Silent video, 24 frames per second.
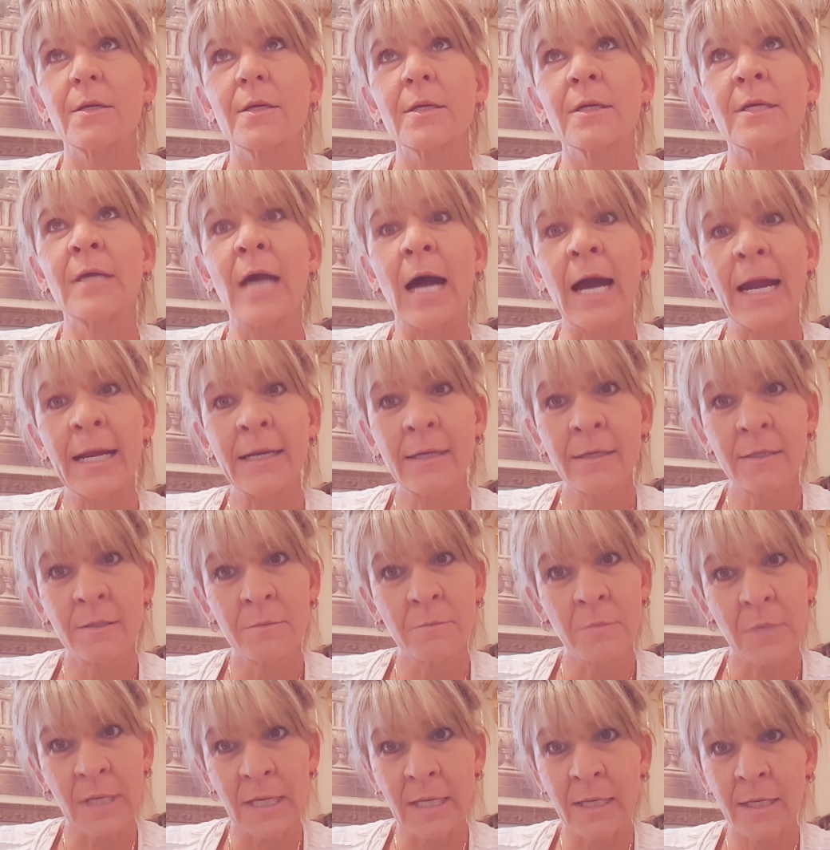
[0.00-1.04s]
guided
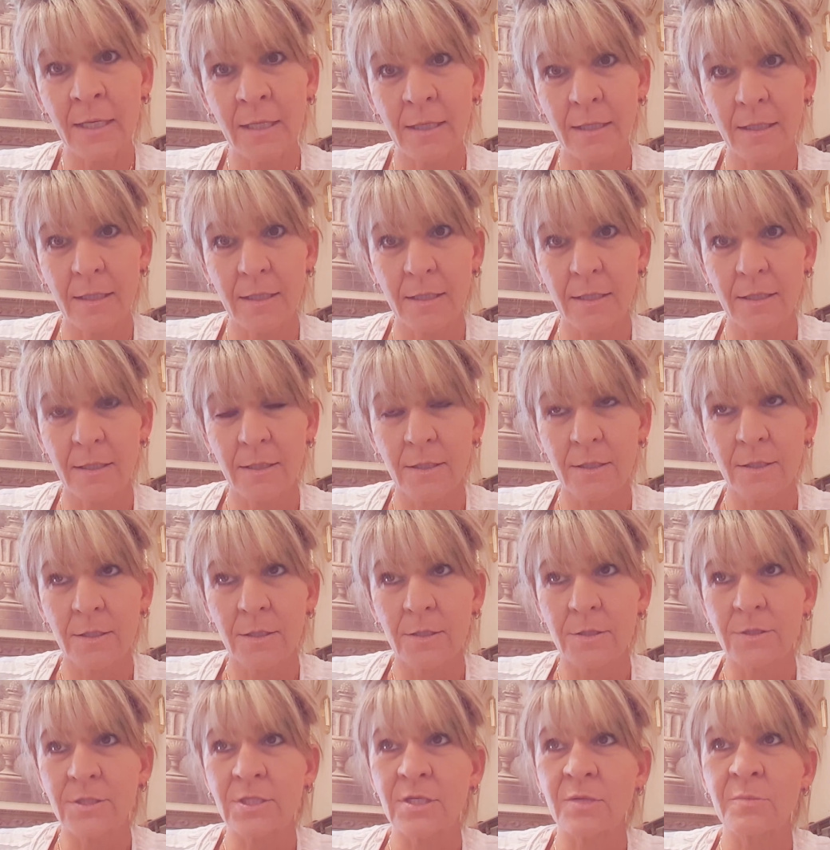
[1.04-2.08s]
me
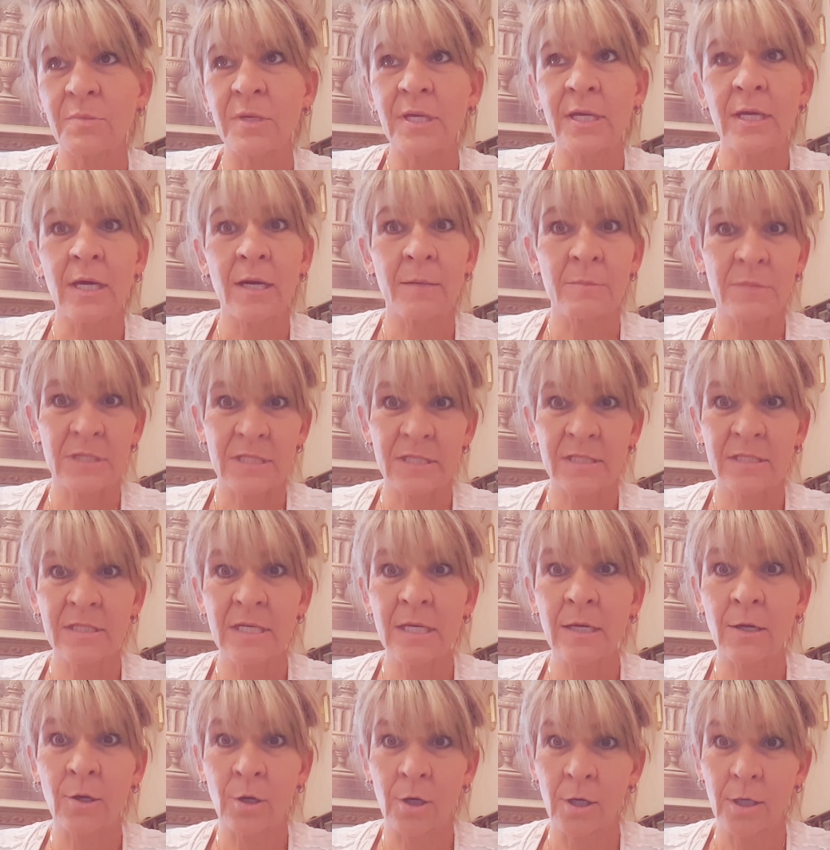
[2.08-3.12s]
to become a
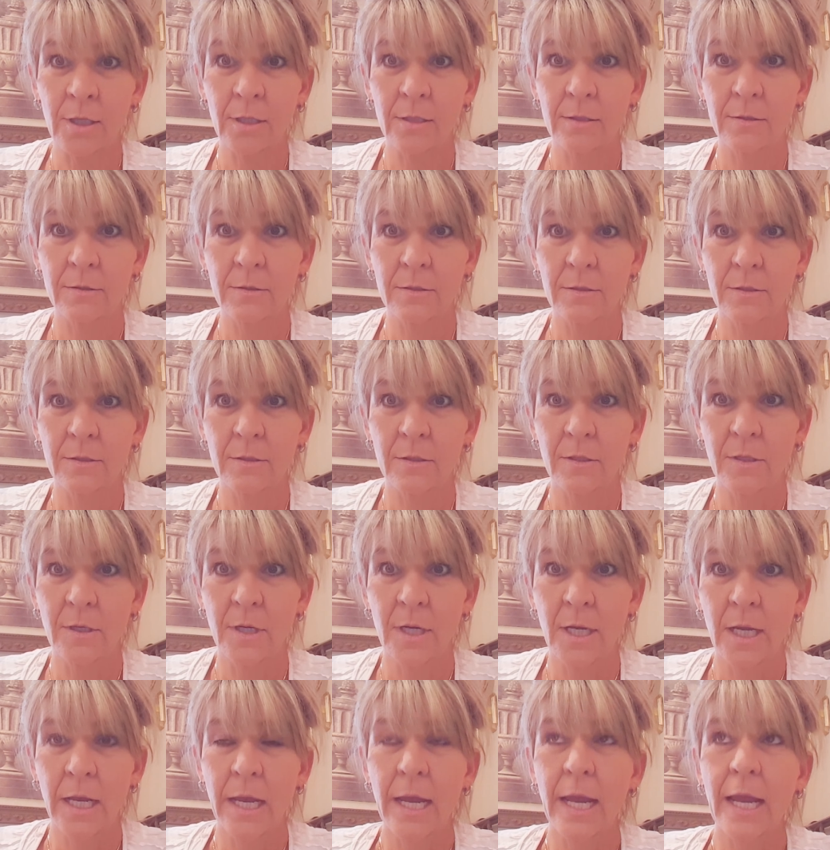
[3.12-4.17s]
seeker
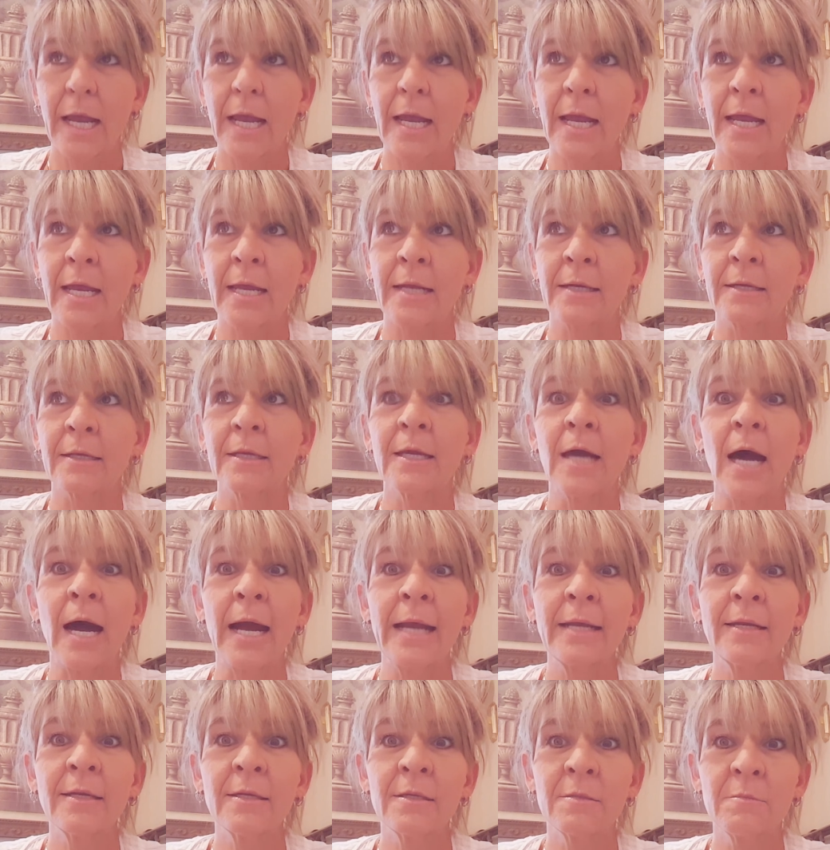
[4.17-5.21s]
and
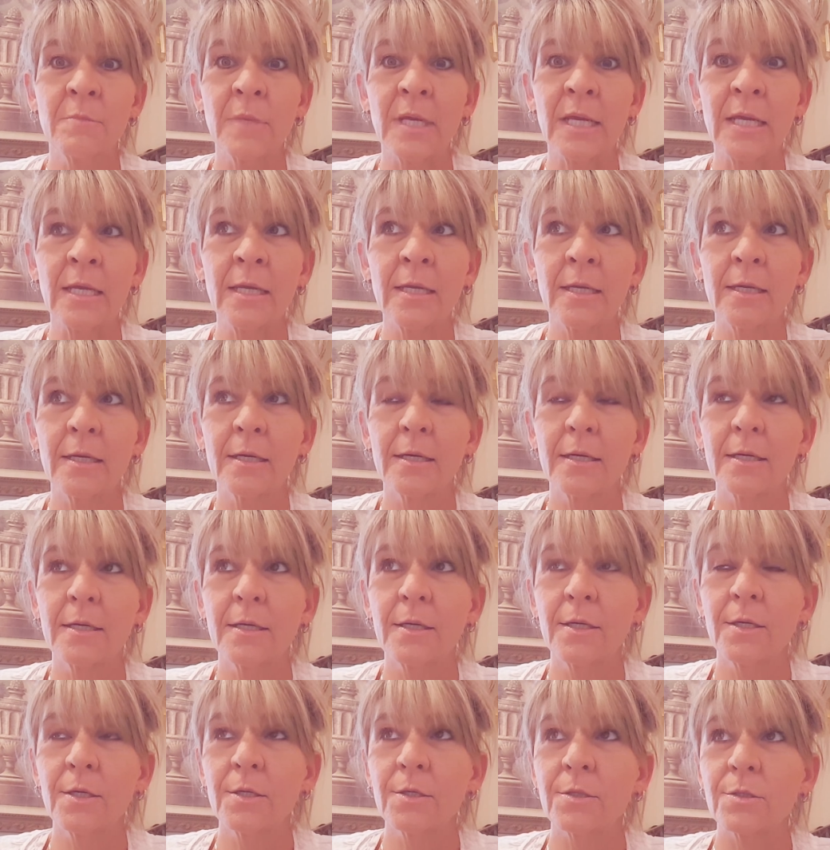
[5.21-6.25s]
guided me
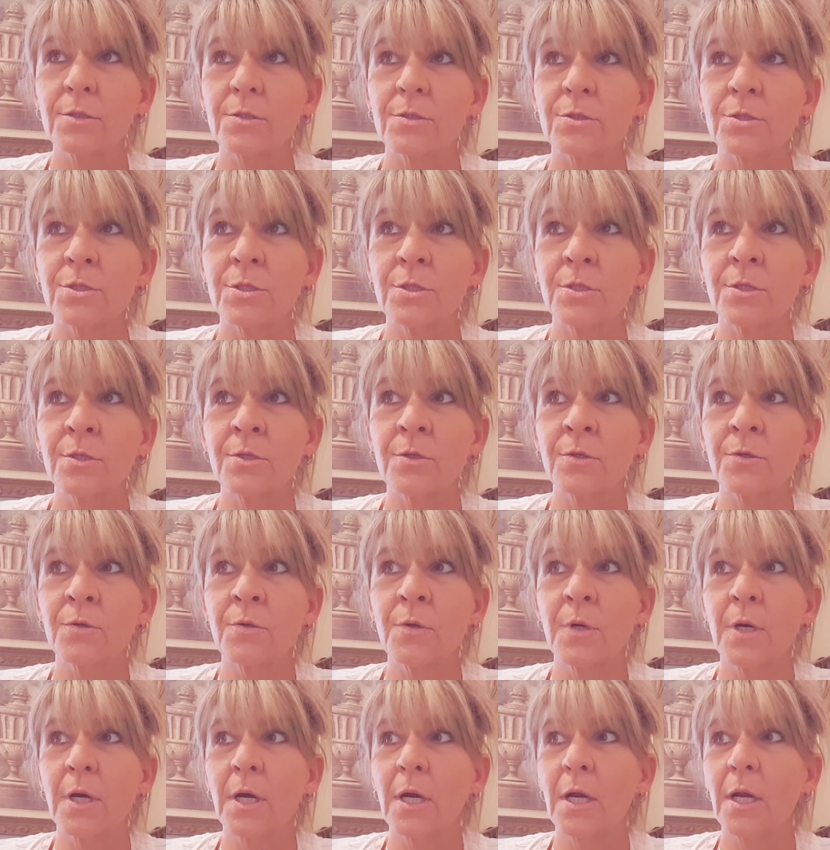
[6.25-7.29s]
to
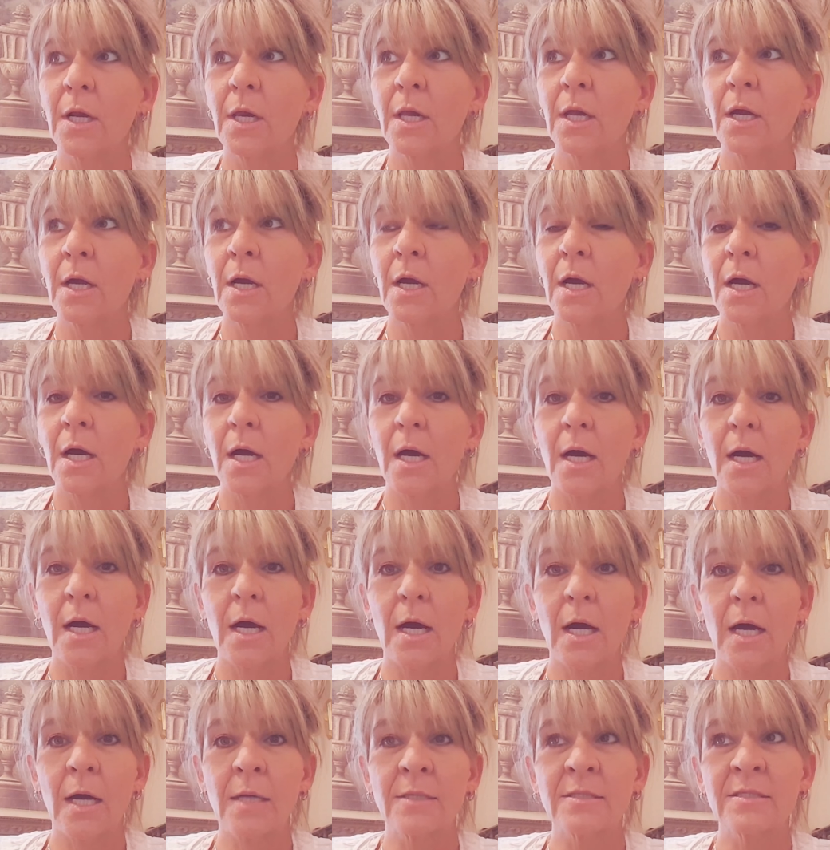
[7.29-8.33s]

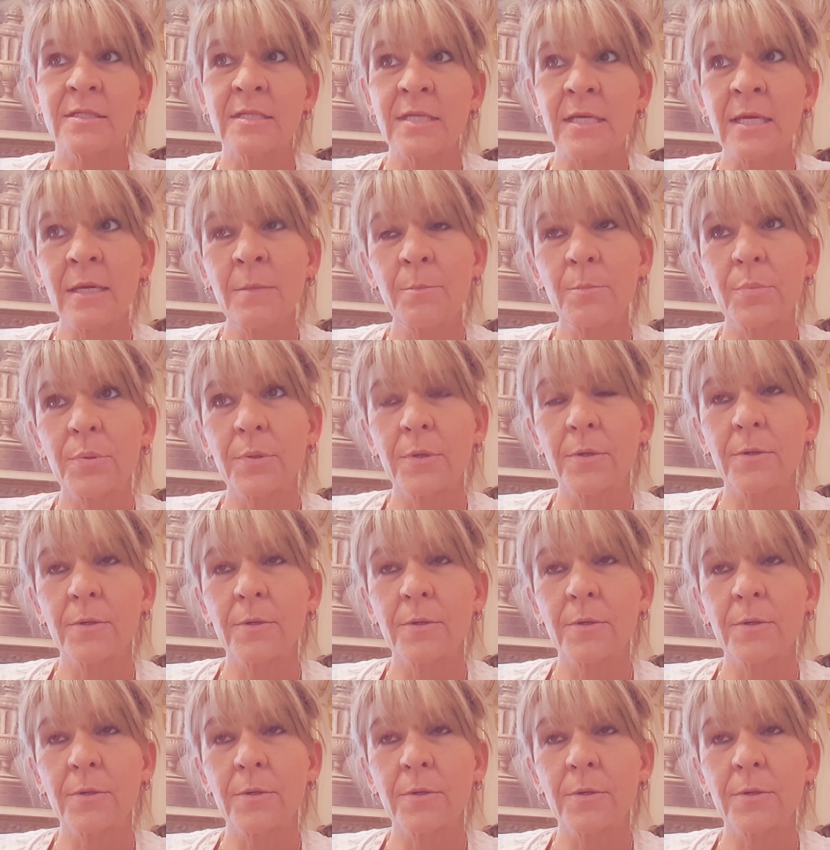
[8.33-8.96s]
a deep